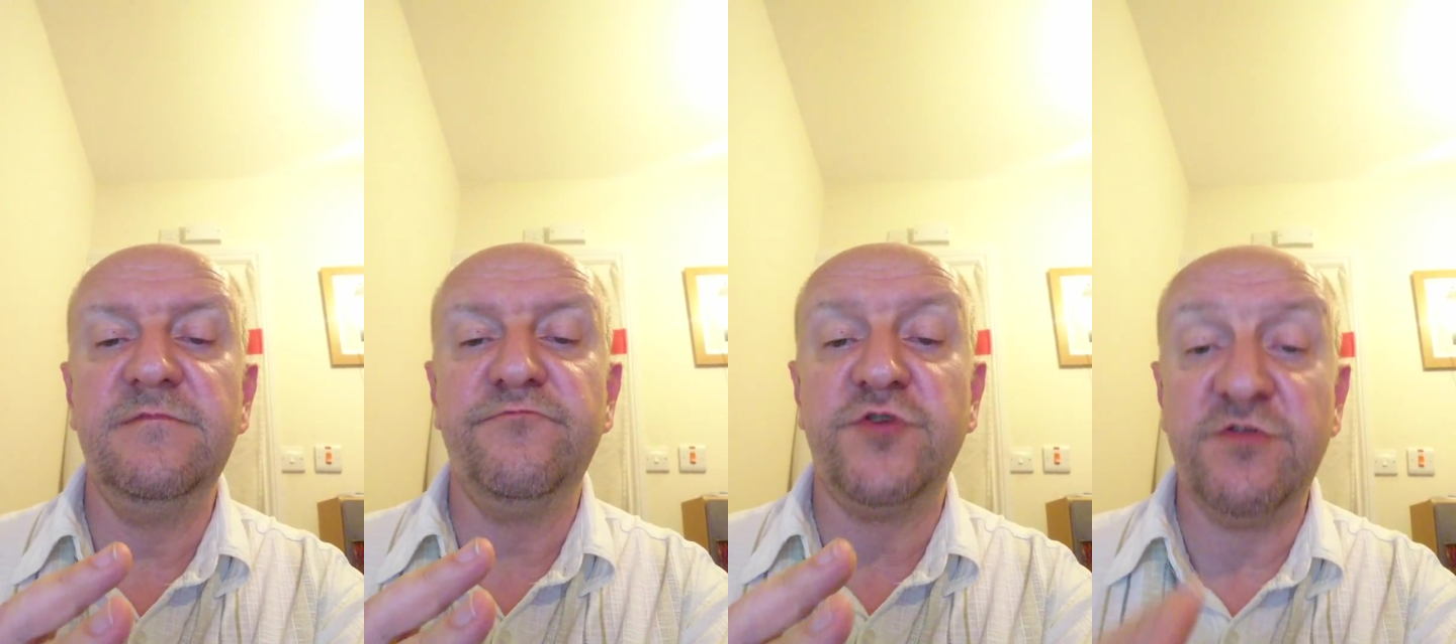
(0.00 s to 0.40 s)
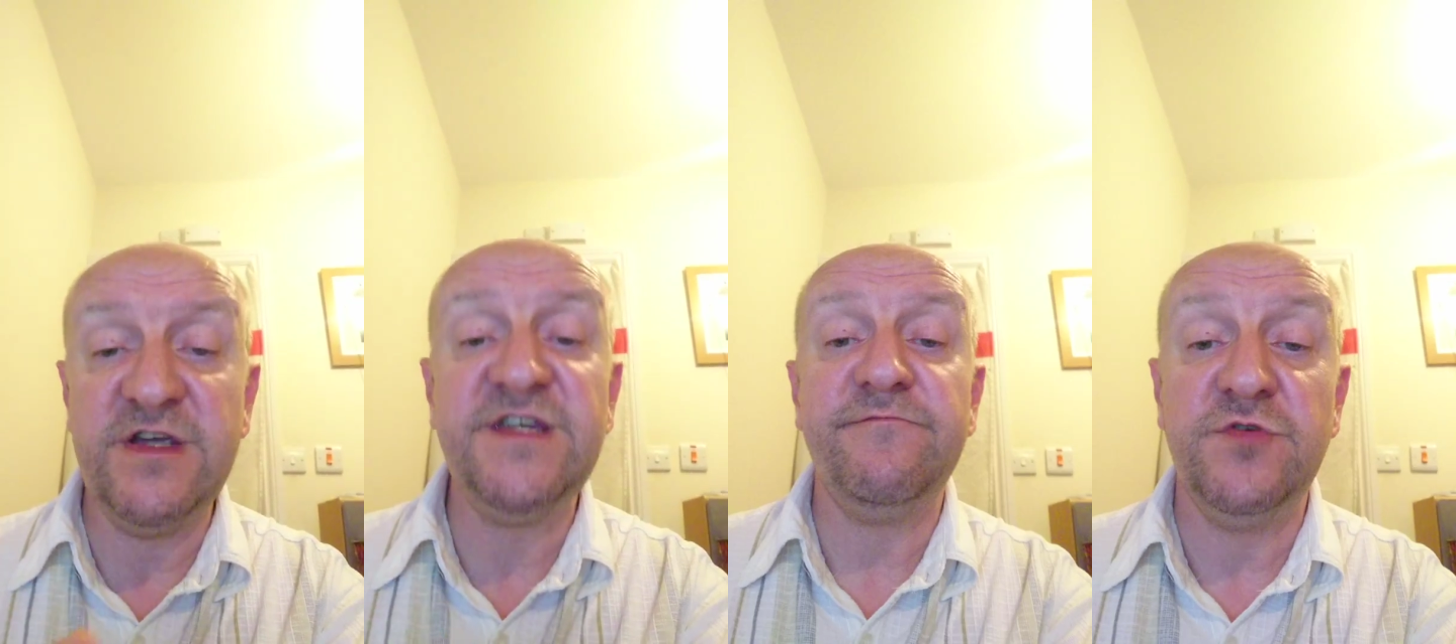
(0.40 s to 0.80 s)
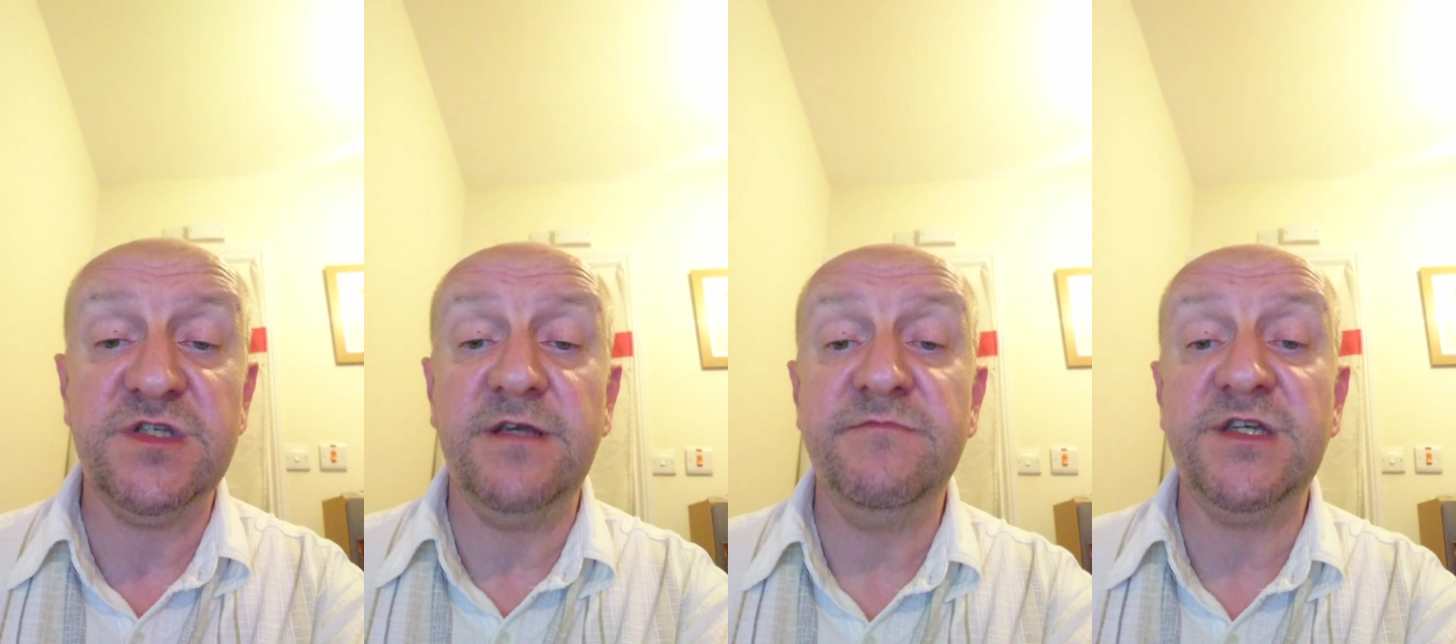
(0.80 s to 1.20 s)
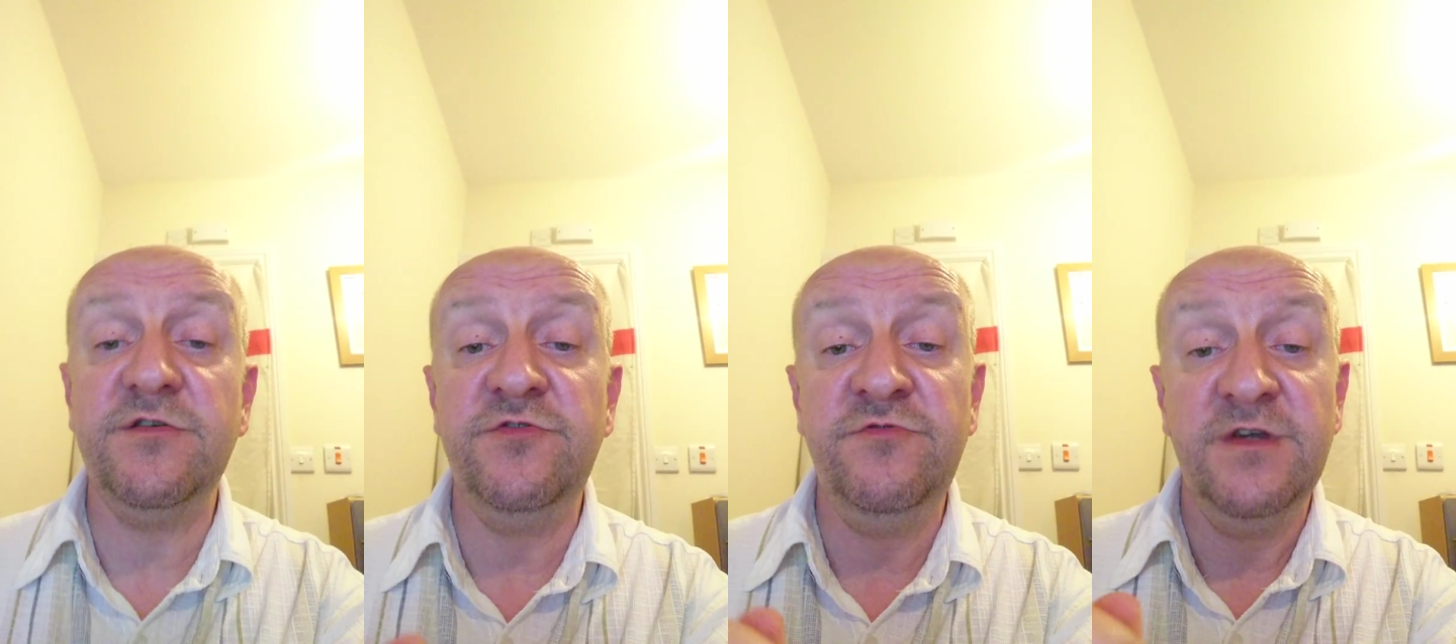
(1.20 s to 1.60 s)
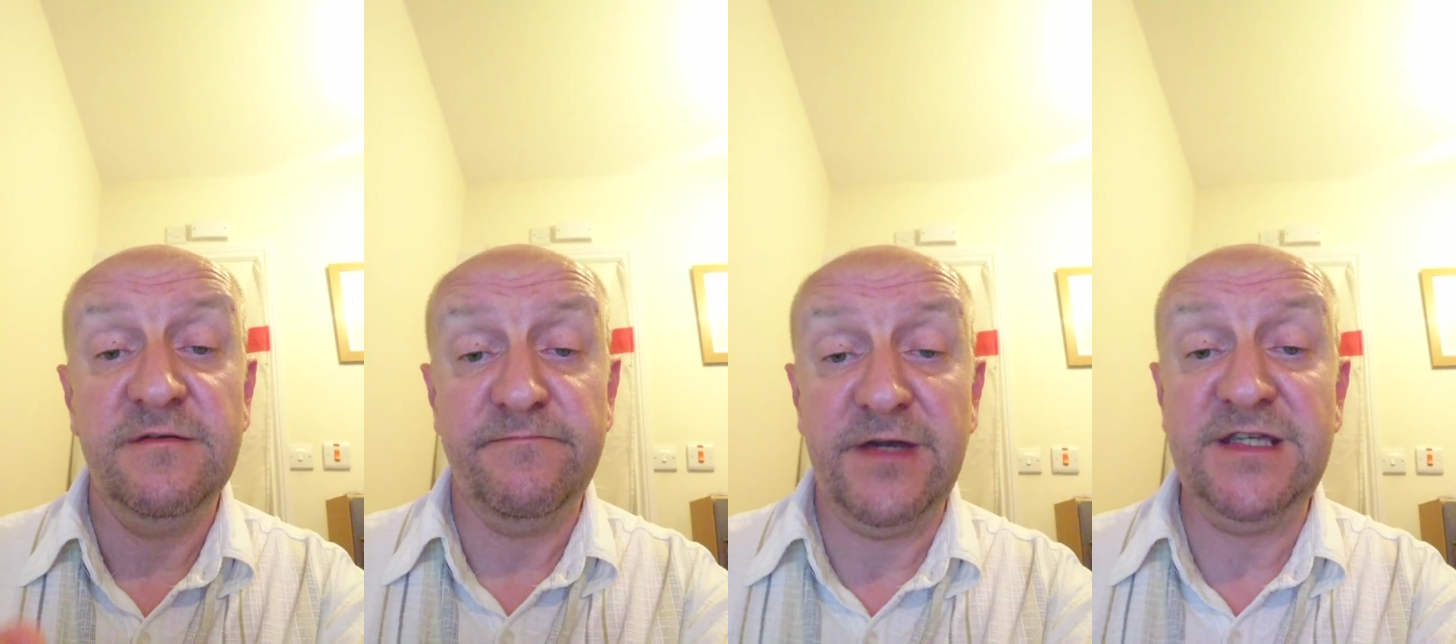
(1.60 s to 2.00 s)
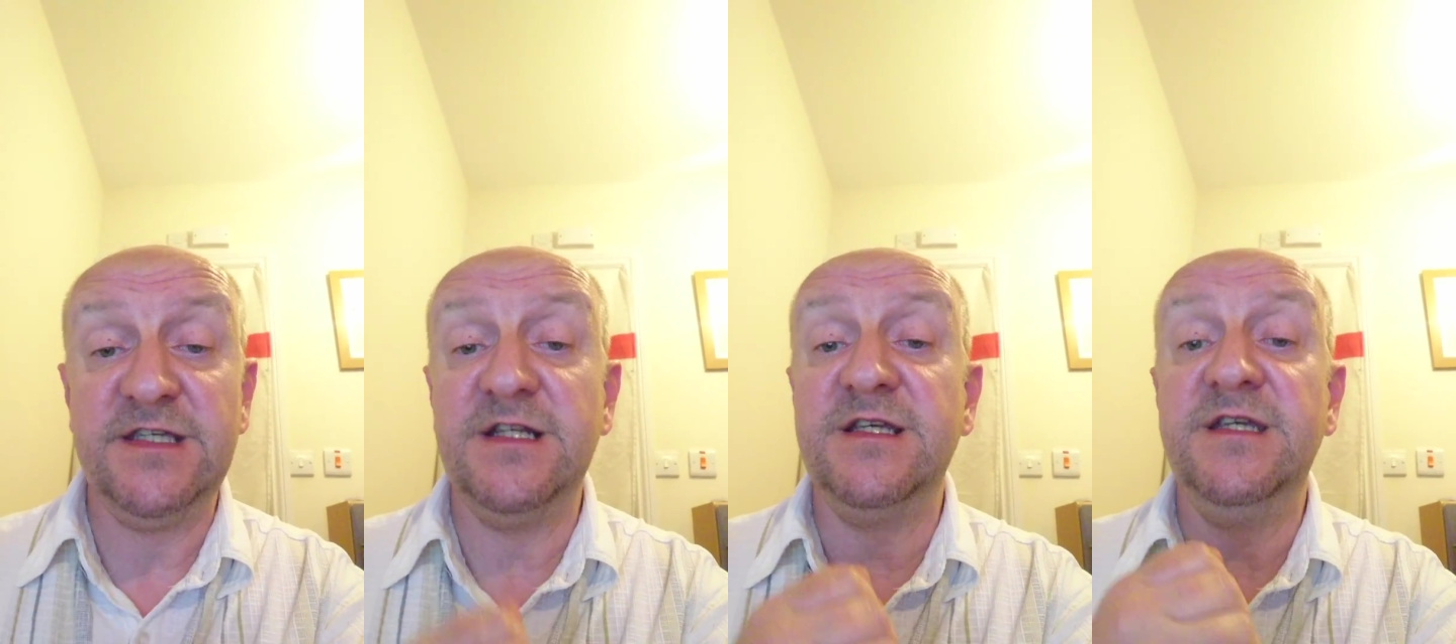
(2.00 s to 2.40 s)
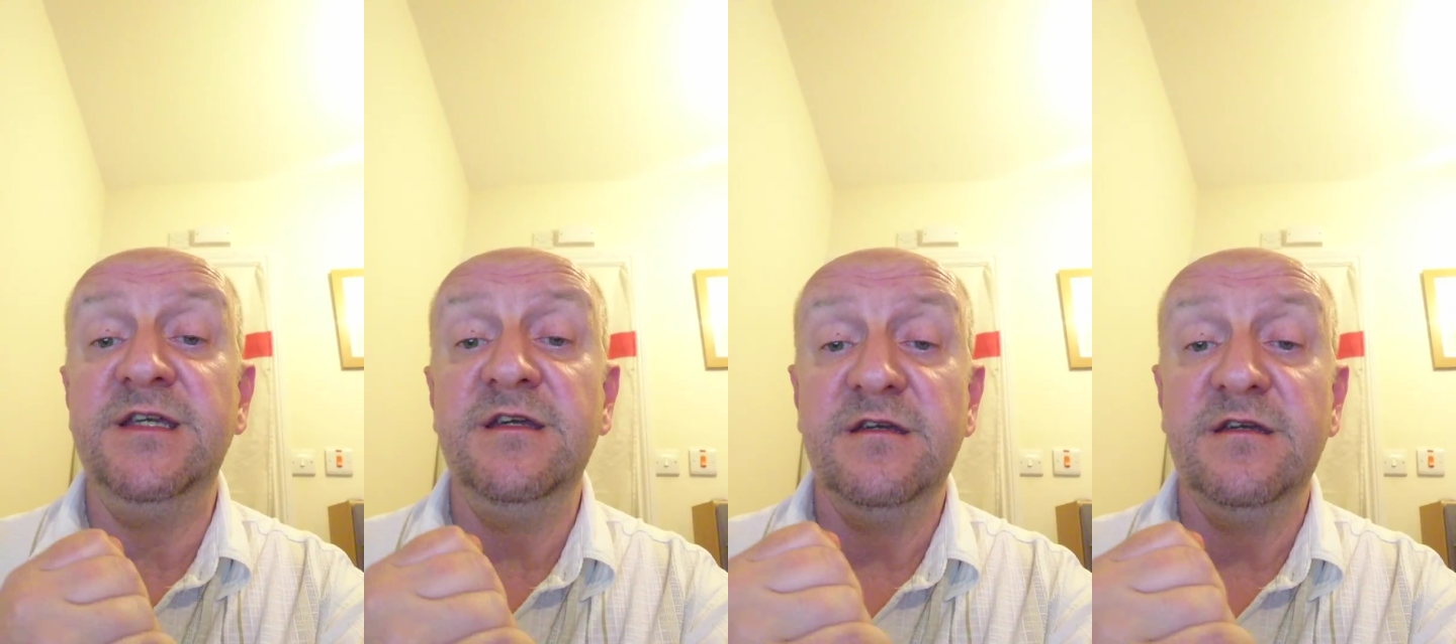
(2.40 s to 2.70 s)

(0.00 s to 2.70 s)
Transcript: progressive Muslims who basically